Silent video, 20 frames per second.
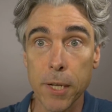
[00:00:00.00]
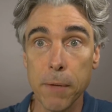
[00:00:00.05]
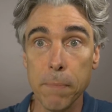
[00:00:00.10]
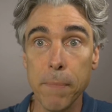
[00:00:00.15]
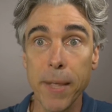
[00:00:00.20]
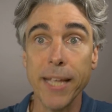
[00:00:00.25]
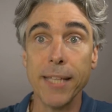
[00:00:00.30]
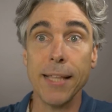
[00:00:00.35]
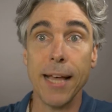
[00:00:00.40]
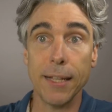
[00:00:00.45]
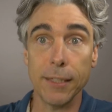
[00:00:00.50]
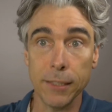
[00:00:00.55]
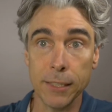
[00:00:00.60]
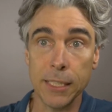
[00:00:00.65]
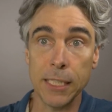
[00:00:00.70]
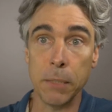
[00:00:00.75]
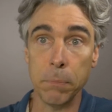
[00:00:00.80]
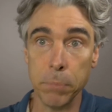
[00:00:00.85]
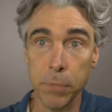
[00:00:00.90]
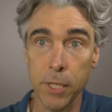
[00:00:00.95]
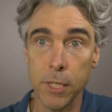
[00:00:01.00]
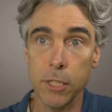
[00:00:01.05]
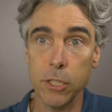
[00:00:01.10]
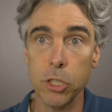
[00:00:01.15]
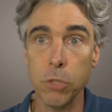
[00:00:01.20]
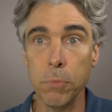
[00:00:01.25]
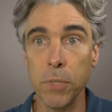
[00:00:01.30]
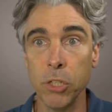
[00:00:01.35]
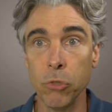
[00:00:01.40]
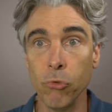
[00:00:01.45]
make that leap
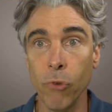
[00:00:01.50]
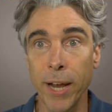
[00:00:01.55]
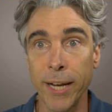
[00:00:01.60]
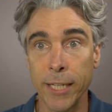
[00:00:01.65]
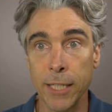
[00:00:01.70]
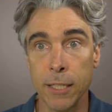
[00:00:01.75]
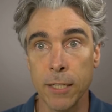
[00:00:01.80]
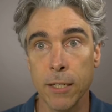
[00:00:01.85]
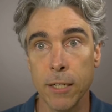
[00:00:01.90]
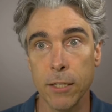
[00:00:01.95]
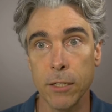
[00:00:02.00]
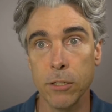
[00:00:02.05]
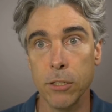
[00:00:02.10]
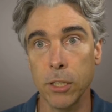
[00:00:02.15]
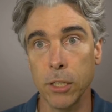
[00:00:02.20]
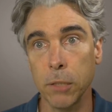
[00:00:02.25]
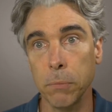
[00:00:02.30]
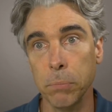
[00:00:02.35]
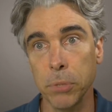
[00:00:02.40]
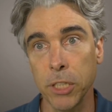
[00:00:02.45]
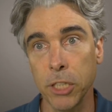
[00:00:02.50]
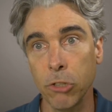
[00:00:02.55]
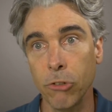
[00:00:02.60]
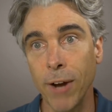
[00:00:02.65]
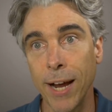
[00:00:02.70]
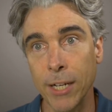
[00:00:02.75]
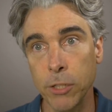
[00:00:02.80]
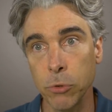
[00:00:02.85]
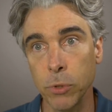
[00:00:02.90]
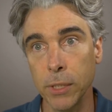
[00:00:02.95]
to being ready to complete
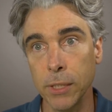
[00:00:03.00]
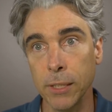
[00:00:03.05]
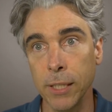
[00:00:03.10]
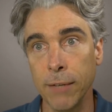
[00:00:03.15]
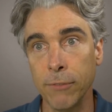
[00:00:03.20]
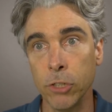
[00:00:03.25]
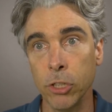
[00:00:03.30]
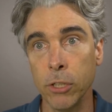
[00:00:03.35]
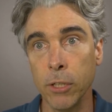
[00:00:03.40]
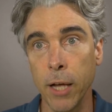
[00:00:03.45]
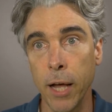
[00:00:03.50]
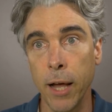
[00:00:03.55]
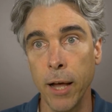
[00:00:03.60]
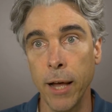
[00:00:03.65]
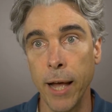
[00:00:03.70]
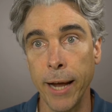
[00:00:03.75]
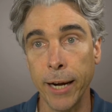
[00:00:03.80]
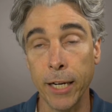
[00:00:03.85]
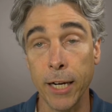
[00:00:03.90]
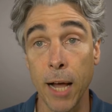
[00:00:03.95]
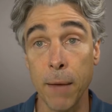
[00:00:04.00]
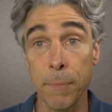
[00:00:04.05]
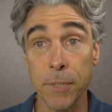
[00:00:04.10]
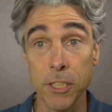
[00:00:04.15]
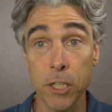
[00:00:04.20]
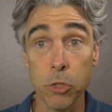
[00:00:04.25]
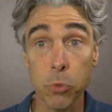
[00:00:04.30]
graduate level economics.